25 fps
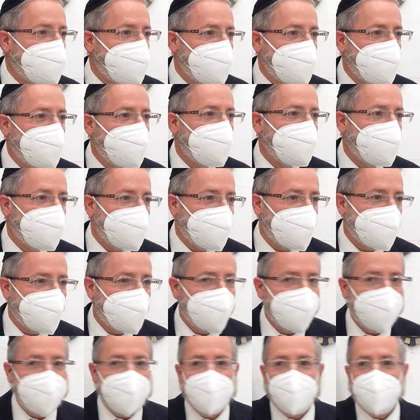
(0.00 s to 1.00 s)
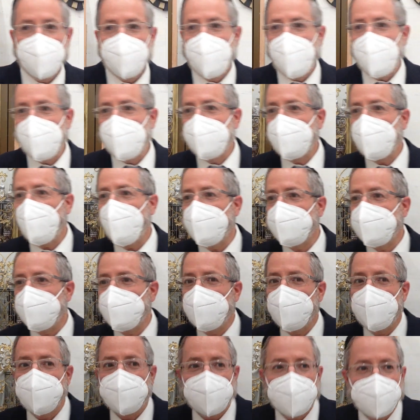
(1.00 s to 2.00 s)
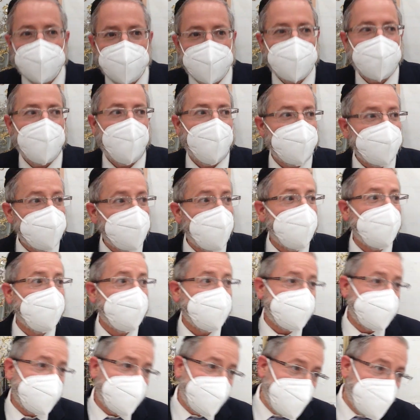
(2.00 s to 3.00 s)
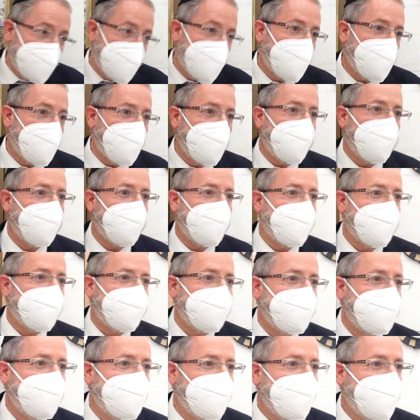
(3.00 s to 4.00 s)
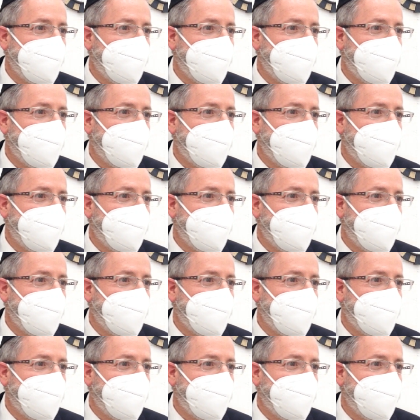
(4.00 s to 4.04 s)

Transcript: when you run a Torah institution to have money. It's usually a good thing. It